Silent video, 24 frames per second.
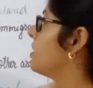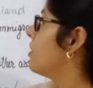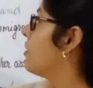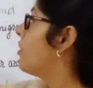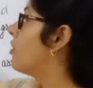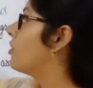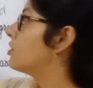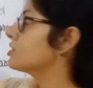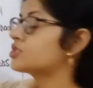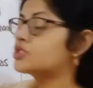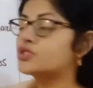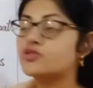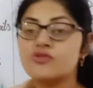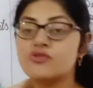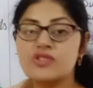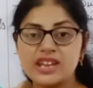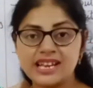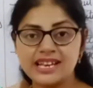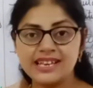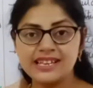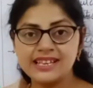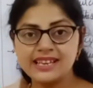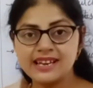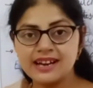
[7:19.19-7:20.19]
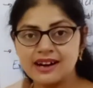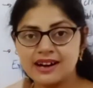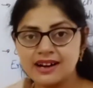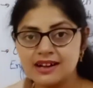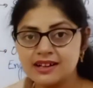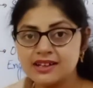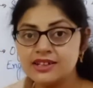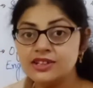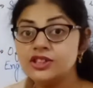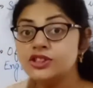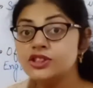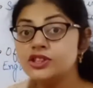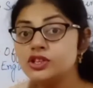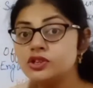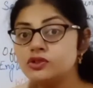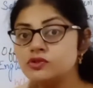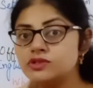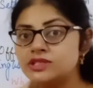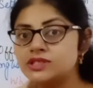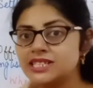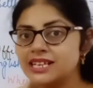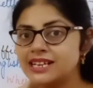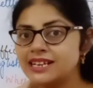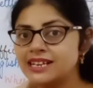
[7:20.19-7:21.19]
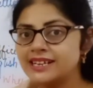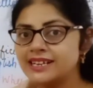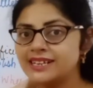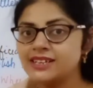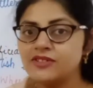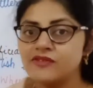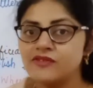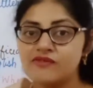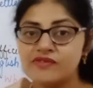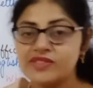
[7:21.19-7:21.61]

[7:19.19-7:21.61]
Australia, New Zealand.